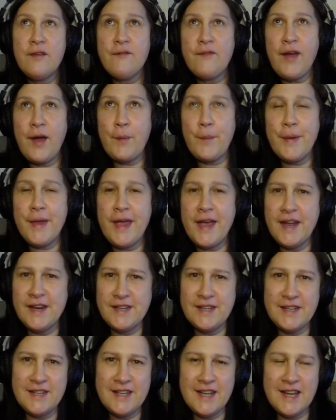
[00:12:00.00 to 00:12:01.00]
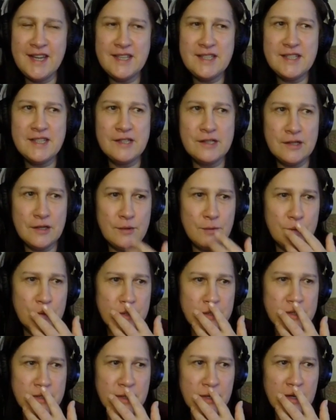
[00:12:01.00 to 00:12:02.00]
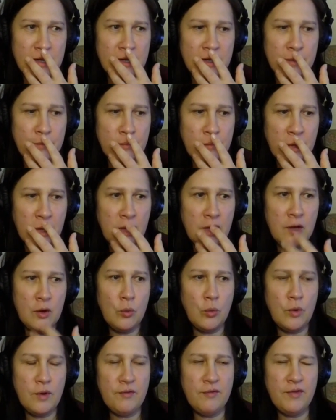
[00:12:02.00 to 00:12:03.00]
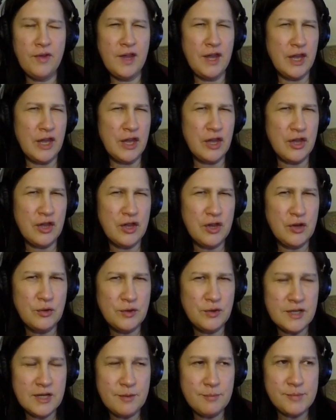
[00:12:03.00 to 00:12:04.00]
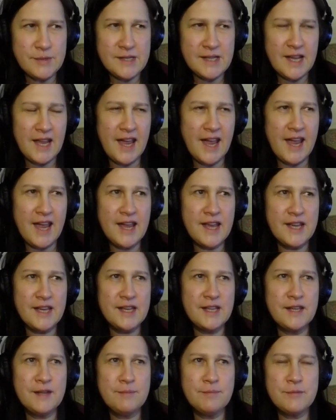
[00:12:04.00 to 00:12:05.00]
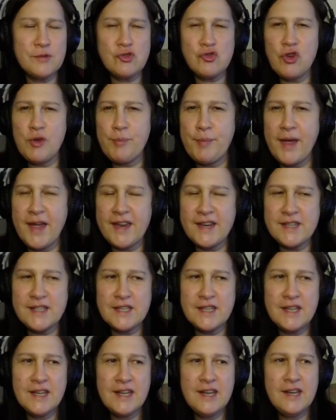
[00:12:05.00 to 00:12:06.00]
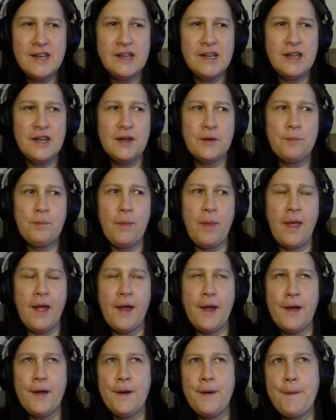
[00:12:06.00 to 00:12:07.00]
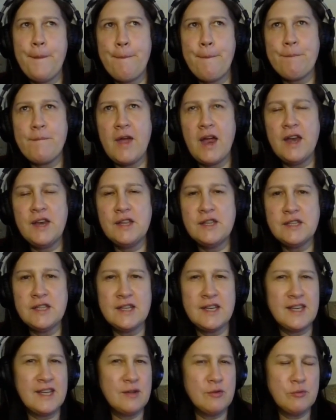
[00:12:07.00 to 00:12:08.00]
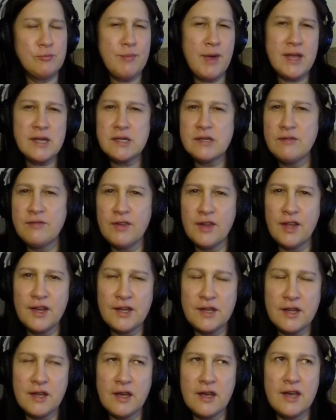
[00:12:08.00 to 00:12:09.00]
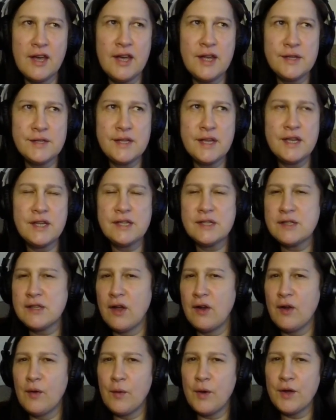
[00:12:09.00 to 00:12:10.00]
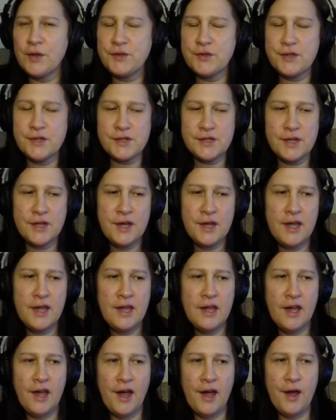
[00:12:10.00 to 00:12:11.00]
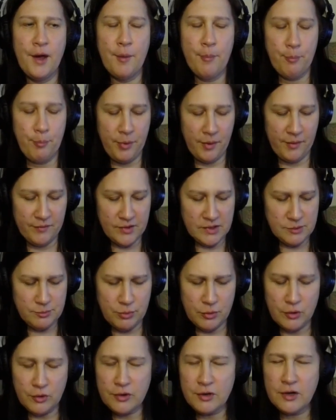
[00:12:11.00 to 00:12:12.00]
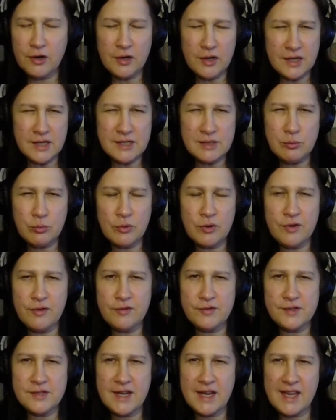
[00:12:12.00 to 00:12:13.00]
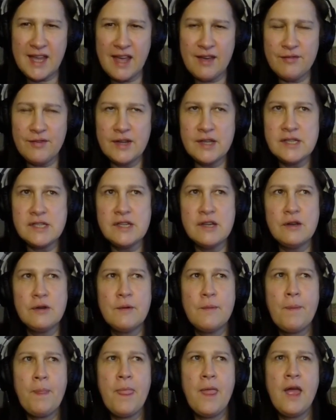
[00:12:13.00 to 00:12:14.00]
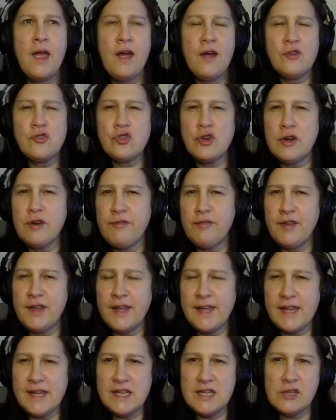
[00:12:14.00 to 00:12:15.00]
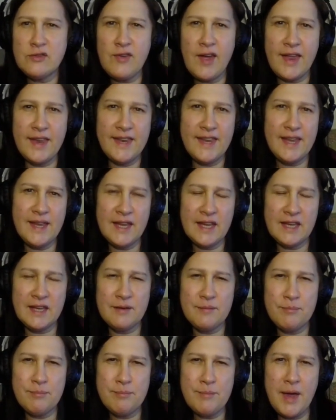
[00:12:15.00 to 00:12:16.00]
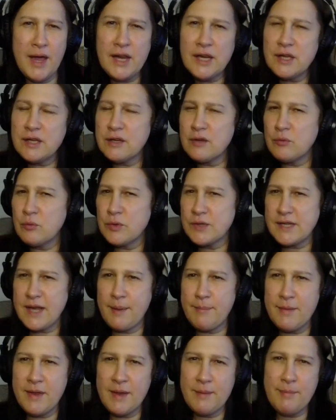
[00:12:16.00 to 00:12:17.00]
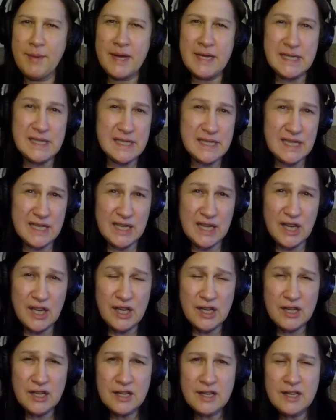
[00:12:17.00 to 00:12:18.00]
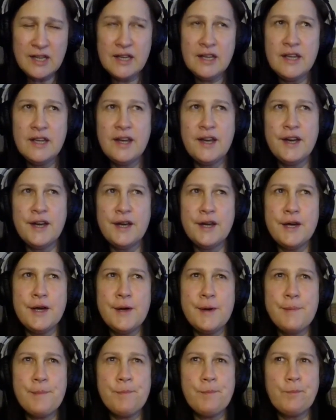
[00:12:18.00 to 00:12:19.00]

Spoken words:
that we had in the 80s who was with the Q-Tips and Street Band. And he was massive, like, as a solo artist. But this Paul Young is with Sad Cafe, so I'm trying to think, was that their main singer? I